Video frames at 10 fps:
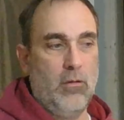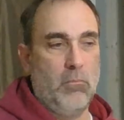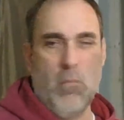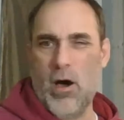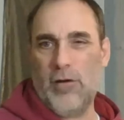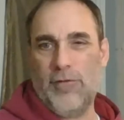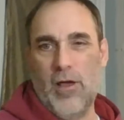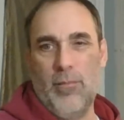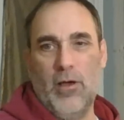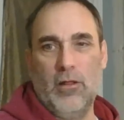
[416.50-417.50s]

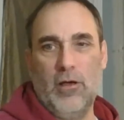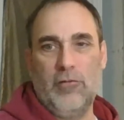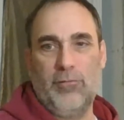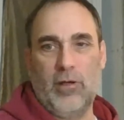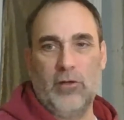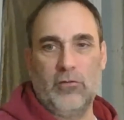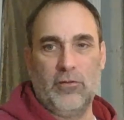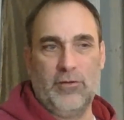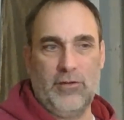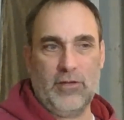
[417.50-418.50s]
modify my life because of
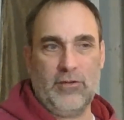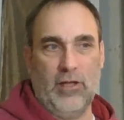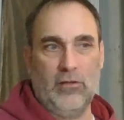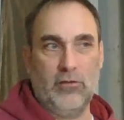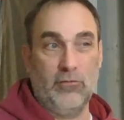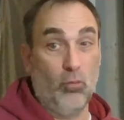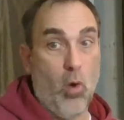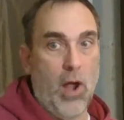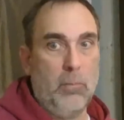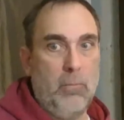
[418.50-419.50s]
the dictates of
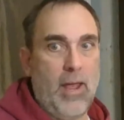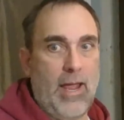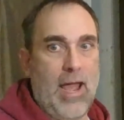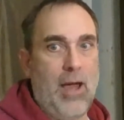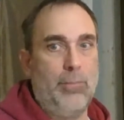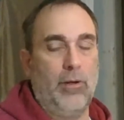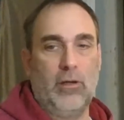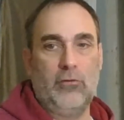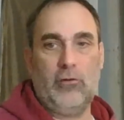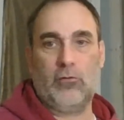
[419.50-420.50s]
what may happen,
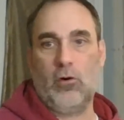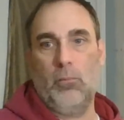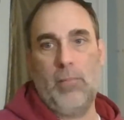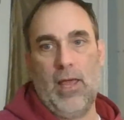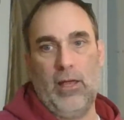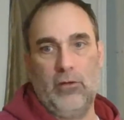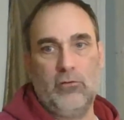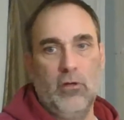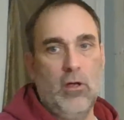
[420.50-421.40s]
because these are all mays.